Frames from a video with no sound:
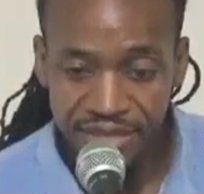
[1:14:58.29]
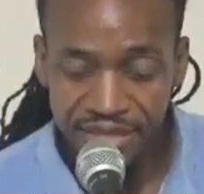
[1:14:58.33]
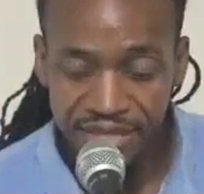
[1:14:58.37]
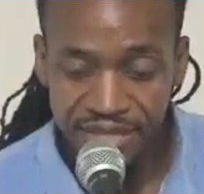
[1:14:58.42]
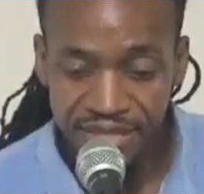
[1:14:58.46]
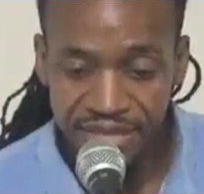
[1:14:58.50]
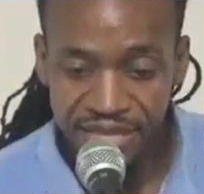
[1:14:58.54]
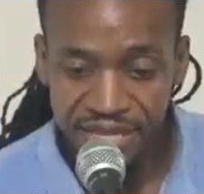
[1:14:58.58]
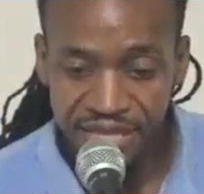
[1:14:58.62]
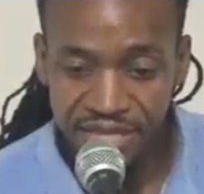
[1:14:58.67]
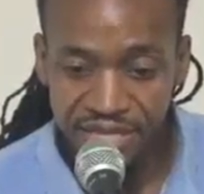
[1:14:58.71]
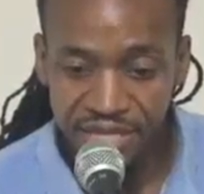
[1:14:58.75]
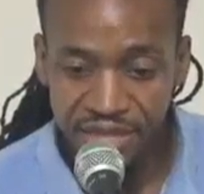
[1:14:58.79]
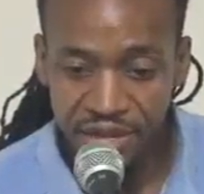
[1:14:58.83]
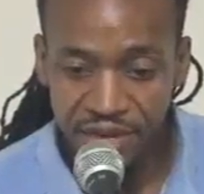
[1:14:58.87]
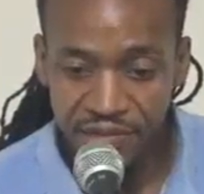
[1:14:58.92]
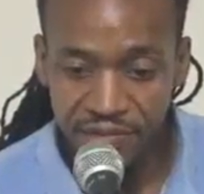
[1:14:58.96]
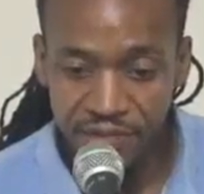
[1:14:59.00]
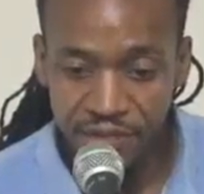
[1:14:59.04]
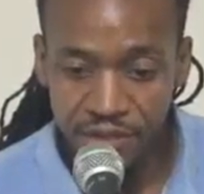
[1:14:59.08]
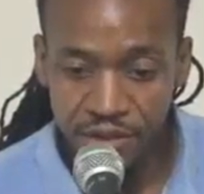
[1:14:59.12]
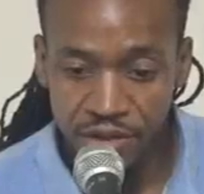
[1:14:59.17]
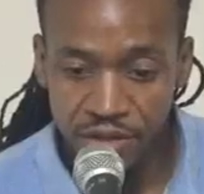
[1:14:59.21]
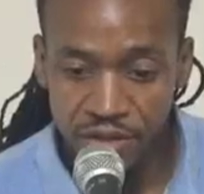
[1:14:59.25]
this is their
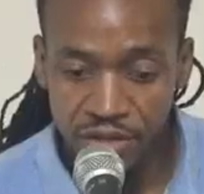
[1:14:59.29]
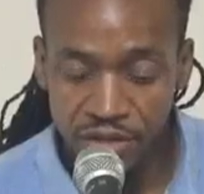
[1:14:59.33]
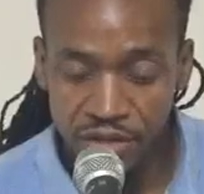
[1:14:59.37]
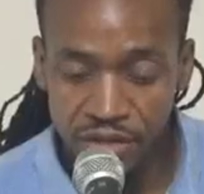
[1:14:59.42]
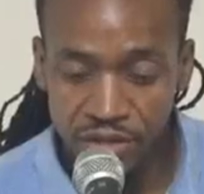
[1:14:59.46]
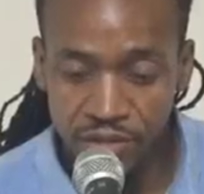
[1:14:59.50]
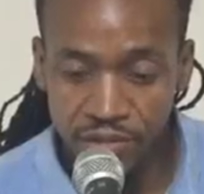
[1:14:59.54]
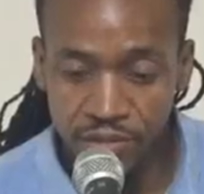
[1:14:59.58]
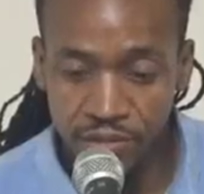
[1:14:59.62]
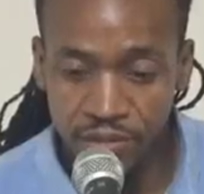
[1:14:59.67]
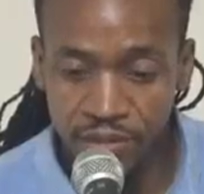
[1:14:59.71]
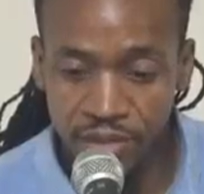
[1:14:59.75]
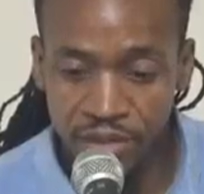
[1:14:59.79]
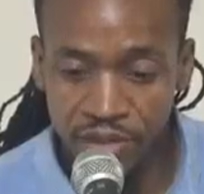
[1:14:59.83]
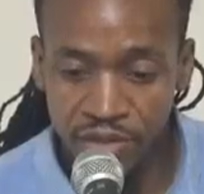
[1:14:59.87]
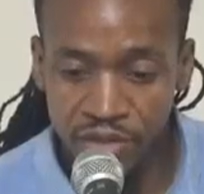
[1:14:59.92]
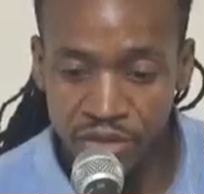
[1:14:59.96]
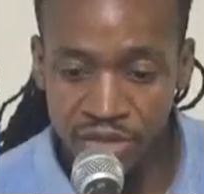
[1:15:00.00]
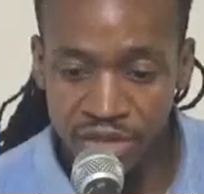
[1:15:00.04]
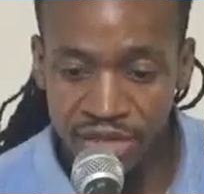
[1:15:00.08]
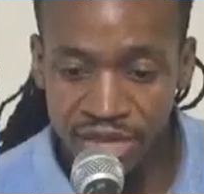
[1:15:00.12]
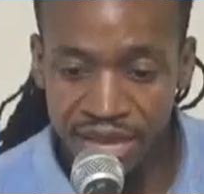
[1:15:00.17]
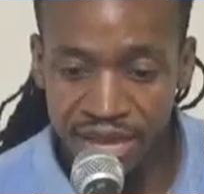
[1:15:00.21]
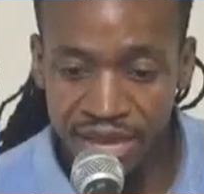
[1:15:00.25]
first
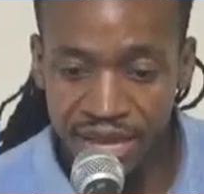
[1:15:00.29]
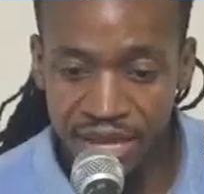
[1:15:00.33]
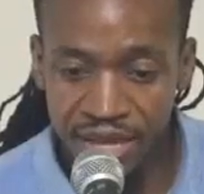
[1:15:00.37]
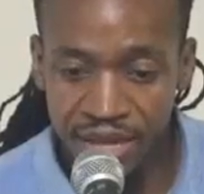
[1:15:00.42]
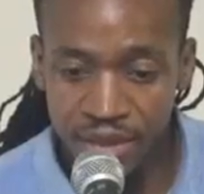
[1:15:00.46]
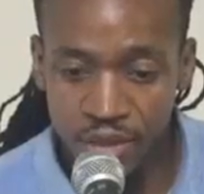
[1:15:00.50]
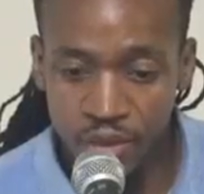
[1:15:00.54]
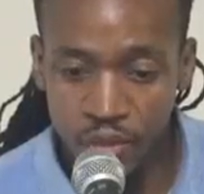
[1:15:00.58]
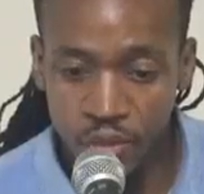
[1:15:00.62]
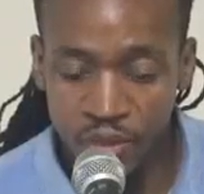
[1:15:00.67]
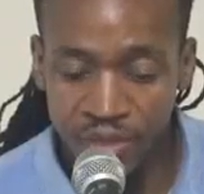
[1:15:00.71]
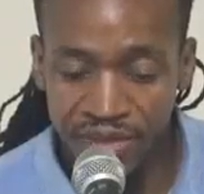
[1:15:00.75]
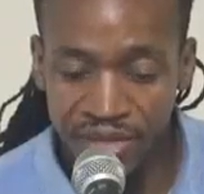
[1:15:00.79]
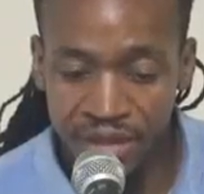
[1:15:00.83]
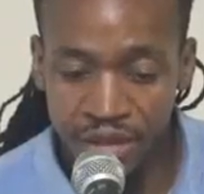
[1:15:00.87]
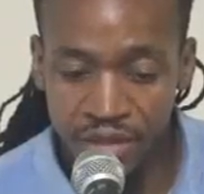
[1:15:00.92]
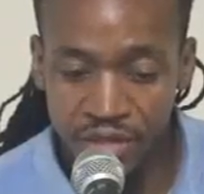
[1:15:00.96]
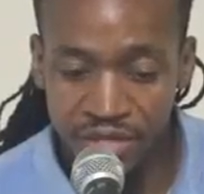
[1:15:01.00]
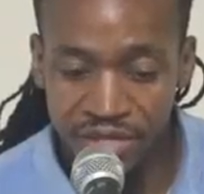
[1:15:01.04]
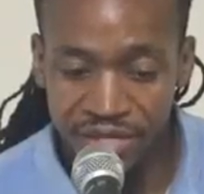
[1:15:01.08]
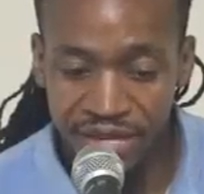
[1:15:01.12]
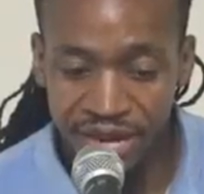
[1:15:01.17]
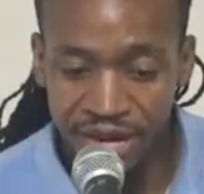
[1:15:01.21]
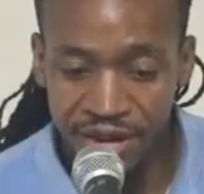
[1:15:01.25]
Mother's Day without
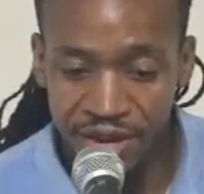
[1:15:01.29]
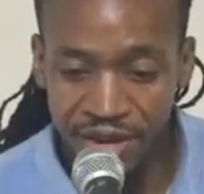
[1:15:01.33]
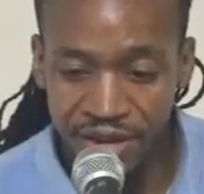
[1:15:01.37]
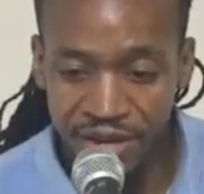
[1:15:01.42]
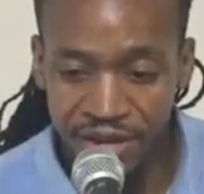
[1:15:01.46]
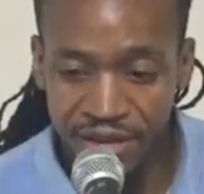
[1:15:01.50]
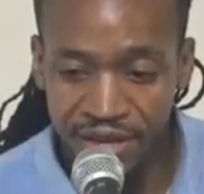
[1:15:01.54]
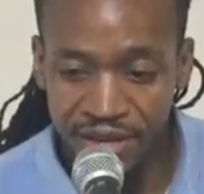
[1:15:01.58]
Sharon.